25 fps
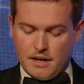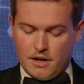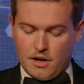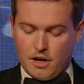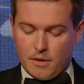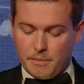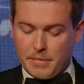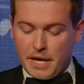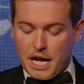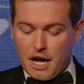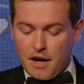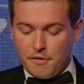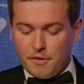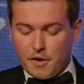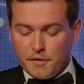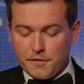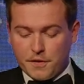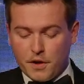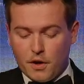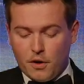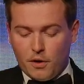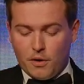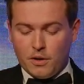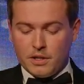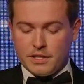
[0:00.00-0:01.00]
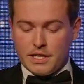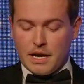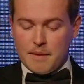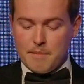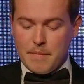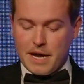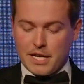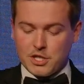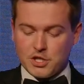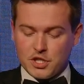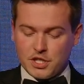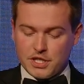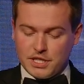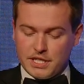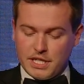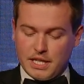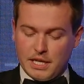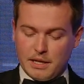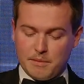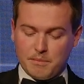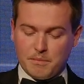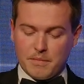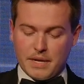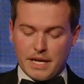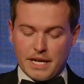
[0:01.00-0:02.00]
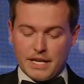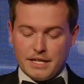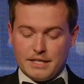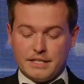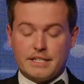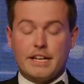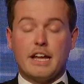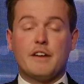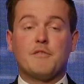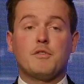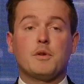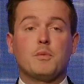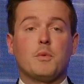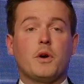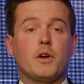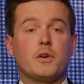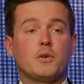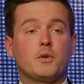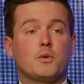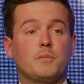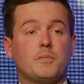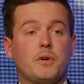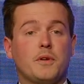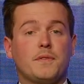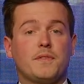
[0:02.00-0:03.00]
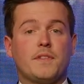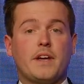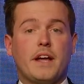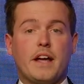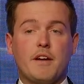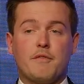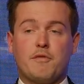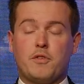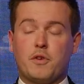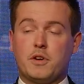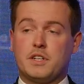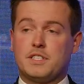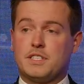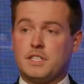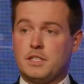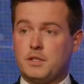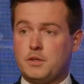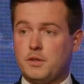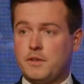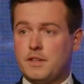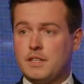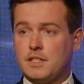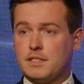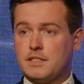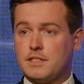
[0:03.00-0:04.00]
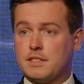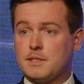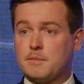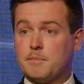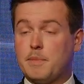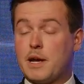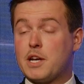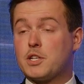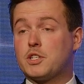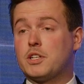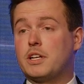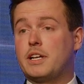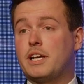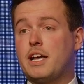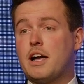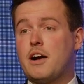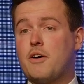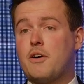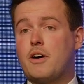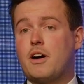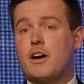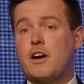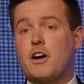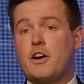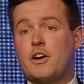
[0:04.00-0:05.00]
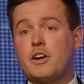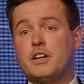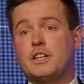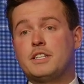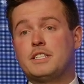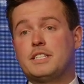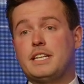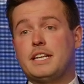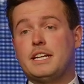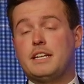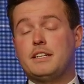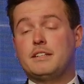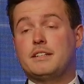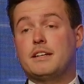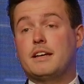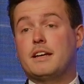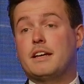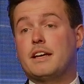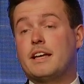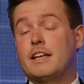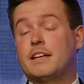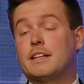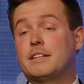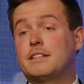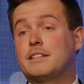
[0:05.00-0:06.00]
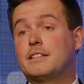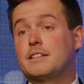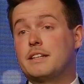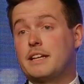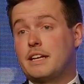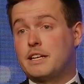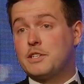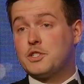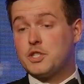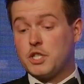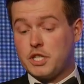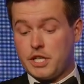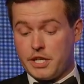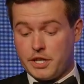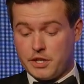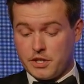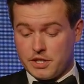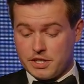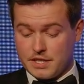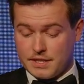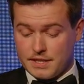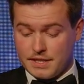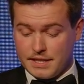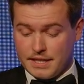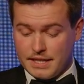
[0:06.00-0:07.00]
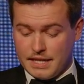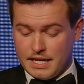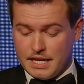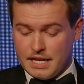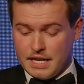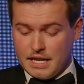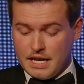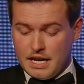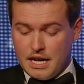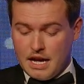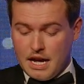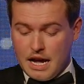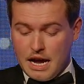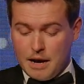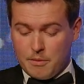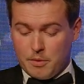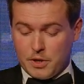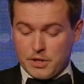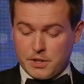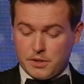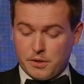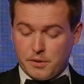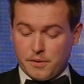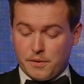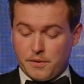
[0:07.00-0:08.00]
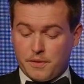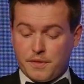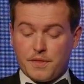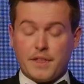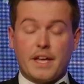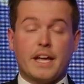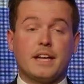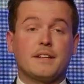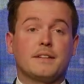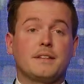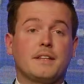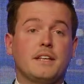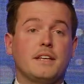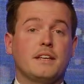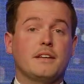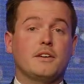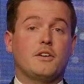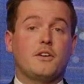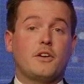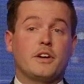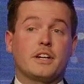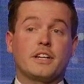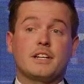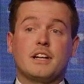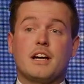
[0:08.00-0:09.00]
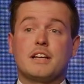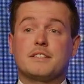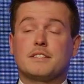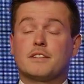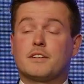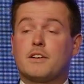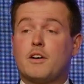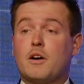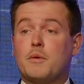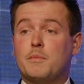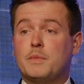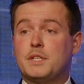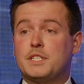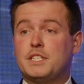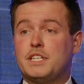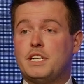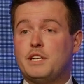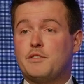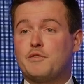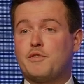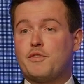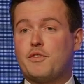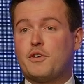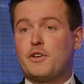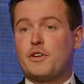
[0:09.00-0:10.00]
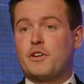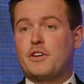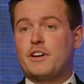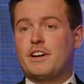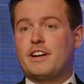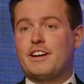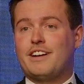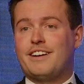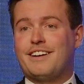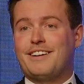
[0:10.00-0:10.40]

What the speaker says: On behalf of the whole DyeMansion team and everyone who put their efforts into this, especially our R&D and engineers, I want to thank the organizing committee for